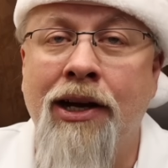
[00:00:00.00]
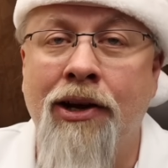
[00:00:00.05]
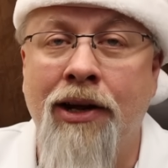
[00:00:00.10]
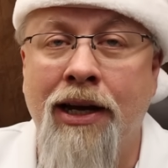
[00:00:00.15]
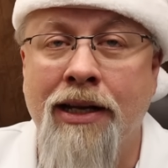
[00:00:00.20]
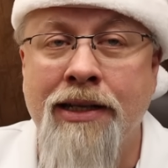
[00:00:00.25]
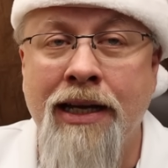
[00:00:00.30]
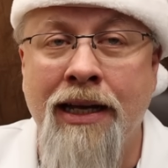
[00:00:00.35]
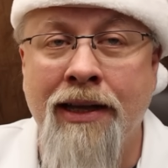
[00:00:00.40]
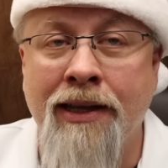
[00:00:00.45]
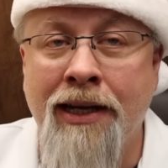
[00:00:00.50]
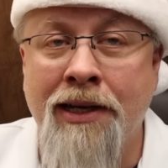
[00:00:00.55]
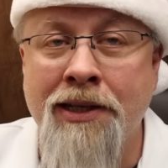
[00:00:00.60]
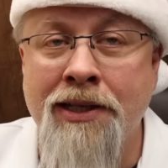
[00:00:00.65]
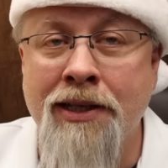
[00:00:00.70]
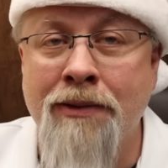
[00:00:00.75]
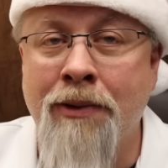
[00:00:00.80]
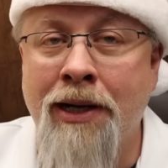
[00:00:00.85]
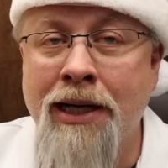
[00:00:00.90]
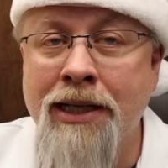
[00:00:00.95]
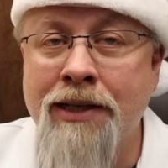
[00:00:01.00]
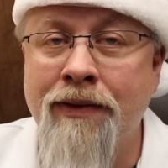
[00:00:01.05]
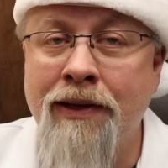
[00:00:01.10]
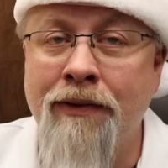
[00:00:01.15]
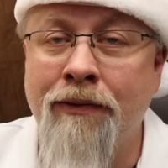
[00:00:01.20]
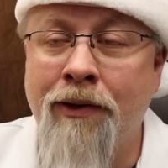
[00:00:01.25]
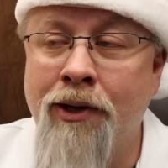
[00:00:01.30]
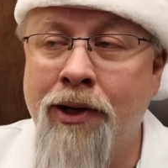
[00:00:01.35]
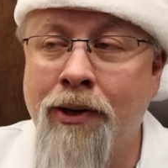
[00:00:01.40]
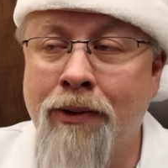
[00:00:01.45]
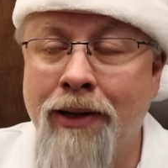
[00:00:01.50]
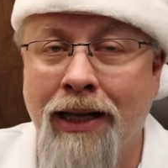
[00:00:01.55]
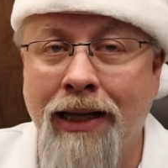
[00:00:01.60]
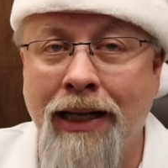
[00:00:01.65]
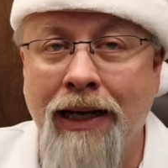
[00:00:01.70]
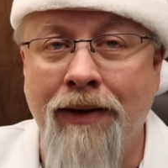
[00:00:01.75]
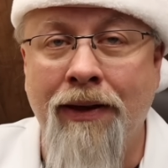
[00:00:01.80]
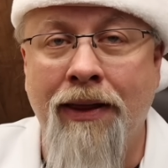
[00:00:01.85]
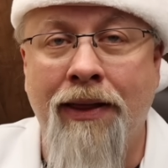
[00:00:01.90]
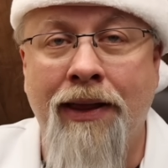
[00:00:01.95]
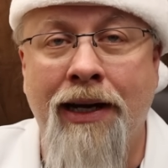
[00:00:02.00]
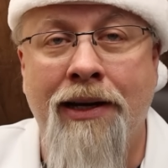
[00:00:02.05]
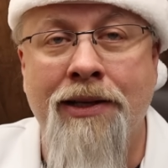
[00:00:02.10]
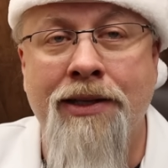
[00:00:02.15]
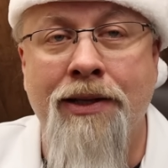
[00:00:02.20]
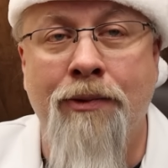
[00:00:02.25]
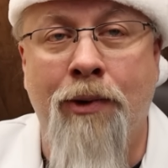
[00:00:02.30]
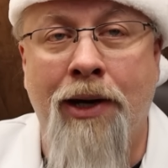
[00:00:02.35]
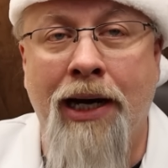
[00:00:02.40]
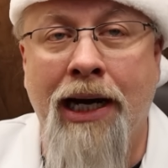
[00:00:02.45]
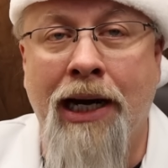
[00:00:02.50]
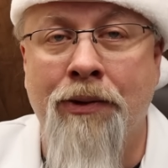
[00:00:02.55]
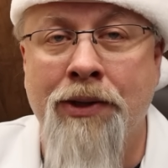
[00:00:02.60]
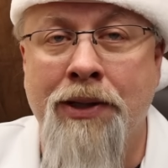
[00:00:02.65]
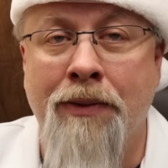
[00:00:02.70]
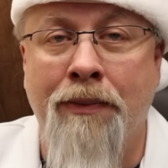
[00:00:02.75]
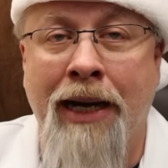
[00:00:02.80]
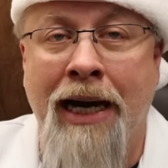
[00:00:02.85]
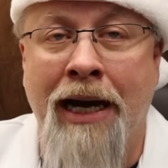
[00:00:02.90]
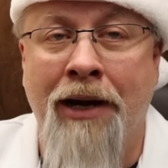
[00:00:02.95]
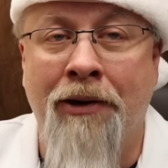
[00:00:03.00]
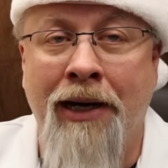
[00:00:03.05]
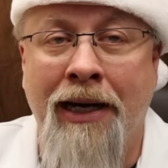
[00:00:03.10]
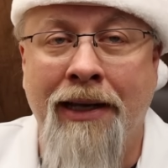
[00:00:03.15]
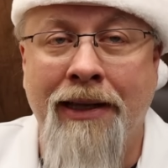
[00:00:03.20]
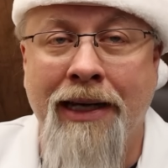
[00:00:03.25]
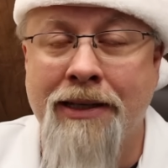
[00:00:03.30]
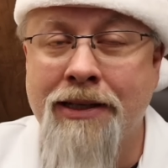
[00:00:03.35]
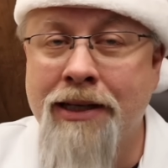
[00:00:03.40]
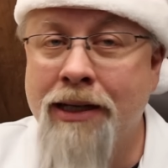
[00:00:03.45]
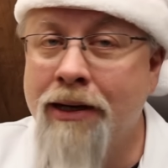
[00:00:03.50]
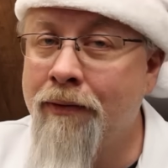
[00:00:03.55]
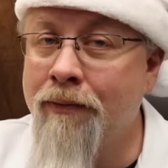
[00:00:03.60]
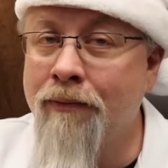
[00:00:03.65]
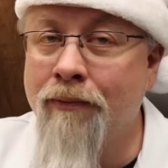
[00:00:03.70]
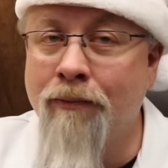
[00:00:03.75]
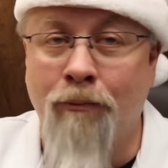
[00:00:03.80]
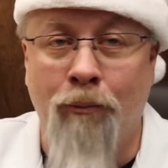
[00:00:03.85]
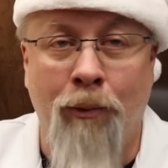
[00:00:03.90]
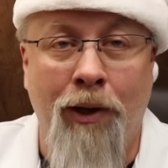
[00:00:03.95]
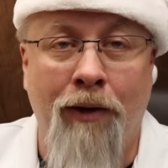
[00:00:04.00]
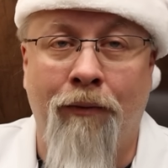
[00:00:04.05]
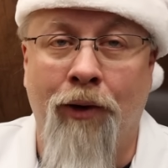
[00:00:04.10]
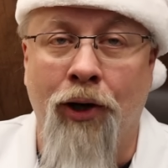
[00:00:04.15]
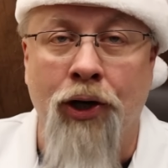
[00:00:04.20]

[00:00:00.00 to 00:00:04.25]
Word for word: and you get 10,000 watts of inverter with 11,000 watt hours of battery. That's gonna run